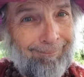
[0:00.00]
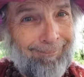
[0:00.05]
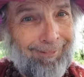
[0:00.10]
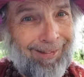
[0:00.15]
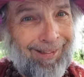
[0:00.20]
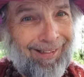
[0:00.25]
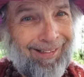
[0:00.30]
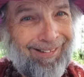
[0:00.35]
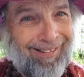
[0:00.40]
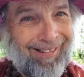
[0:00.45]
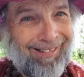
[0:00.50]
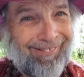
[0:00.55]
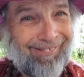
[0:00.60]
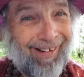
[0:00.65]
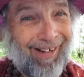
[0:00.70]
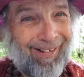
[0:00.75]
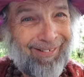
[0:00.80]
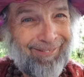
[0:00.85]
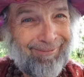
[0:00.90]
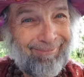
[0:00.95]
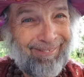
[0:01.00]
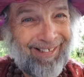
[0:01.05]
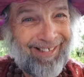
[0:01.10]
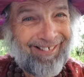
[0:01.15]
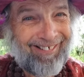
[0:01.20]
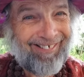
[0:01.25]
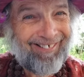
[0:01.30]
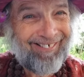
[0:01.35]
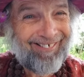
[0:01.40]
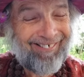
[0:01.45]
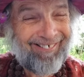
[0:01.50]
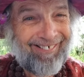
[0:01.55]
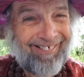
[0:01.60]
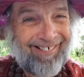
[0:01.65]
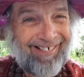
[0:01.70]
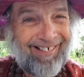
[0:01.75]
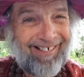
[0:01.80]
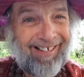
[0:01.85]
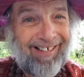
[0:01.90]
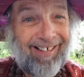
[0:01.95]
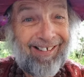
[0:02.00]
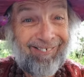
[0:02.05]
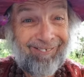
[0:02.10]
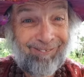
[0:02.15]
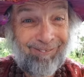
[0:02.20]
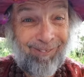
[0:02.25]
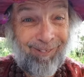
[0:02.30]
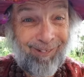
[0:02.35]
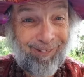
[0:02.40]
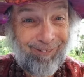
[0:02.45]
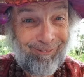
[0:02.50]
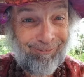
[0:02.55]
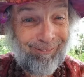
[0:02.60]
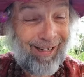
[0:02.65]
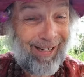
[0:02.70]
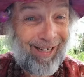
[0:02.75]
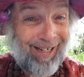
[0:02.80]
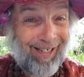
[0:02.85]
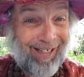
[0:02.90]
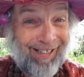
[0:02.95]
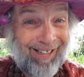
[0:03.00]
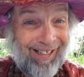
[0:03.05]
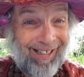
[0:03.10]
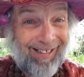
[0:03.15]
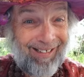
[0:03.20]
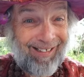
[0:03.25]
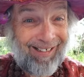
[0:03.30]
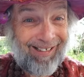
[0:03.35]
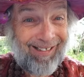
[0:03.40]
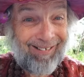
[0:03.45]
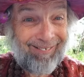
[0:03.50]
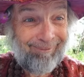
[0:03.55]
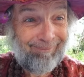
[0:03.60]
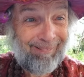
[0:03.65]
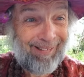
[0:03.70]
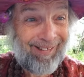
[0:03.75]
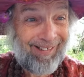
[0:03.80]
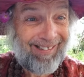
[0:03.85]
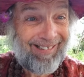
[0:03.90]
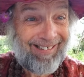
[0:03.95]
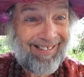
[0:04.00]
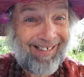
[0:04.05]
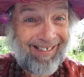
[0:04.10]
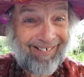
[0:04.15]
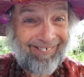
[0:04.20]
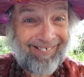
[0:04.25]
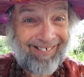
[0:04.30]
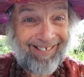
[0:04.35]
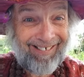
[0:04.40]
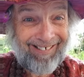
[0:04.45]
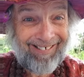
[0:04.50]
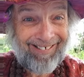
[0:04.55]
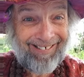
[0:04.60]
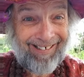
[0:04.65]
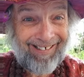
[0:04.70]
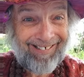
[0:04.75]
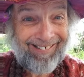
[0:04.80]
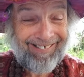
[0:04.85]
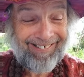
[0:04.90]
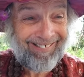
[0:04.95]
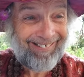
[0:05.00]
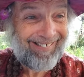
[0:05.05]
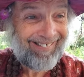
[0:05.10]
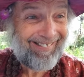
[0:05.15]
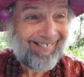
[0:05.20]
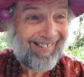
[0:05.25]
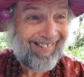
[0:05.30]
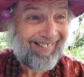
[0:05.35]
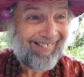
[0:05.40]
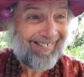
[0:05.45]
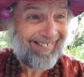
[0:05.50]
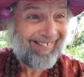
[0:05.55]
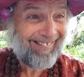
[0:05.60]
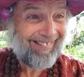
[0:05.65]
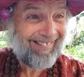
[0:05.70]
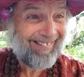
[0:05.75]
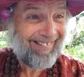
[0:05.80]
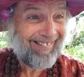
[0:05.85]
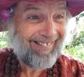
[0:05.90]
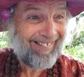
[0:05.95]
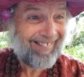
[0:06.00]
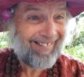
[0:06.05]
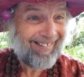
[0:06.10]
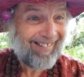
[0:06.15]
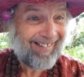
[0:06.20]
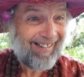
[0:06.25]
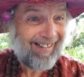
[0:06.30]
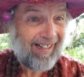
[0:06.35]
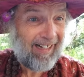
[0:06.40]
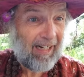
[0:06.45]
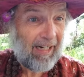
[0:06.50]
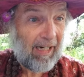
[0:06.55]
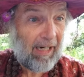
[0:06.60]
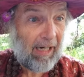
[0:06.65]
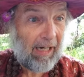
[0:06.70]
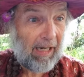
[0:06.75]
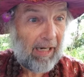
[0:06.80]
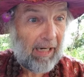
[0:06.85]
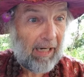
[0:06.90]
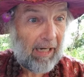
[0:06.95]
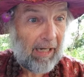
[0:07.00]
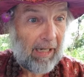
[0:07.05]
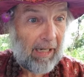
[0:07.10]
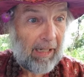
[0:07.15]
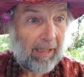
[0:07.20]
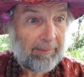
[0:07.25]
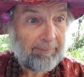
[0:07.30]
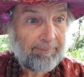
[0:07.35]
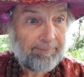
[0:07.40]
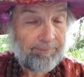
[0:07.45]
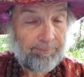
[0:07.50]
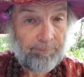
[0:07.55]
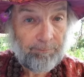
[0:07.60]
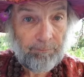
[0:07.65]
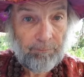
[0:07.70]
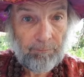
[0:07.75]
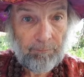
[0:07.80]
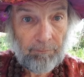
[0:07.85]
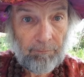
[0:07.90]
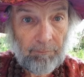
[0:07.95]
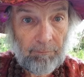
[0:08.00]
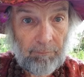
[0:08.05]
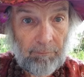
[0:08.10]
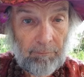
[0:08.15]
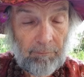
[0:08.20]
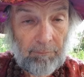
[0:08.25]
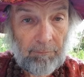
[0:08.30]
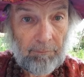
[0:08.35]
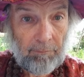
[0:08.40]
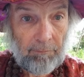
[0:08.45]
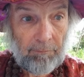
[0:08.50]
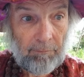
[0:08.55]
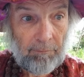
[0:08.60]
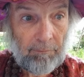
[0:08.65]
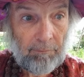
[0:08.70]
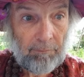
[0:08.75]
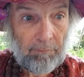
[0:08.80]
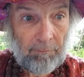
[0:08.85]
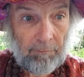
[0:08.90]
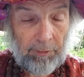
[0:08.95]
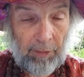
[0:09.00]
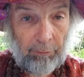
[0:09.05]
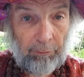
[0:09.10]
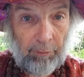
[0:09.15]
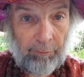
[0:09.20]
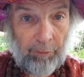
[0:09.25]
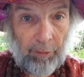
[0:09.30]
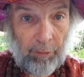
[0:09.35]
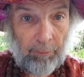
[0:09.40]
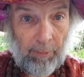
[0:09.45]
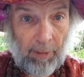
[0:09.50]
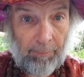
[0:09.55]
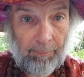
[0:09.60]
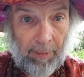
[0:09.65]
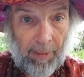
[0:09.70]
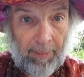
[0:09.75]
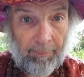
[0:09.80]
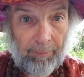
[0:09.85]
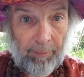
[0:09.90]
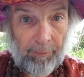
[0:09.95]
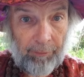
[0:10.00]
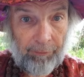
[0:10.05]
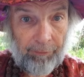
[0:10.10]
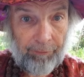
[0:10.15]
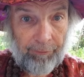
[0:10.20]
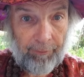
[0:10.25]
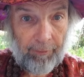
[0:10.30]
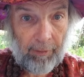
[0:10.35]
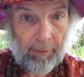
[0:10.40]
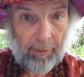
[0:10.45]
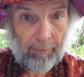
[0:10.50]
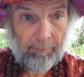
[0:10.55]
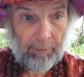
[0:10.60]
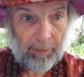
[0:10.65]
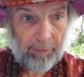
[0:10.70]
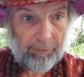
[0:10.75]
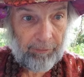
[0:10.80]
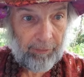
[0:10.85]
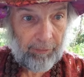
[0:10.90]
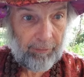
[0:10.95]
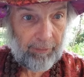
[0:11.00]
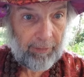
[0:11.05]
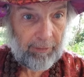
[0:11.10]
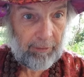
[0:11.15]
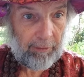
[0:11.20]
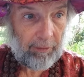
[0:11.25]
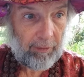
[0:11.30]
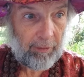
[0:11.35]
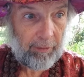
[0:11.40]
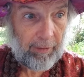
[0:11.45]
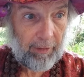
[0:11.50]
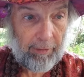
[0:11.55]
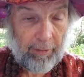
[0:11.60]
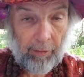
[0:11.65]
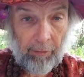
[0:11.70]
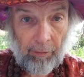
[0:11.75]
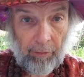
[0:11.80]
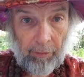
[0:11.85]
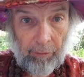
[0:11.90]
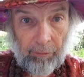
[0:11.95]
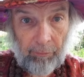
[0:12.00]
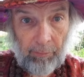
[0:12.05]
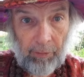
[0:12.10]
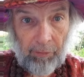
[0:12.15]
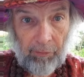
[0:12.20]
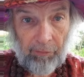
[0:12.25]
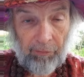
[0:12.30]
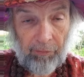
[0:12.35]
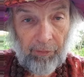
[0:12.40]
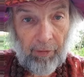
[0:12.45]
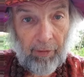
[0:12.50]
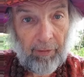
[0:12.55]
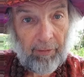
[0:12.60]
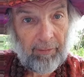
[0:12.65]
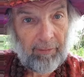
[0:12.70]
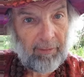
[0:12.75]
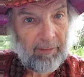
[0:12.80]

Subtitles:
Kindly drives me to the Fort Wayne Military Induction Center. They review my papers, military clerk, and he orders me to sit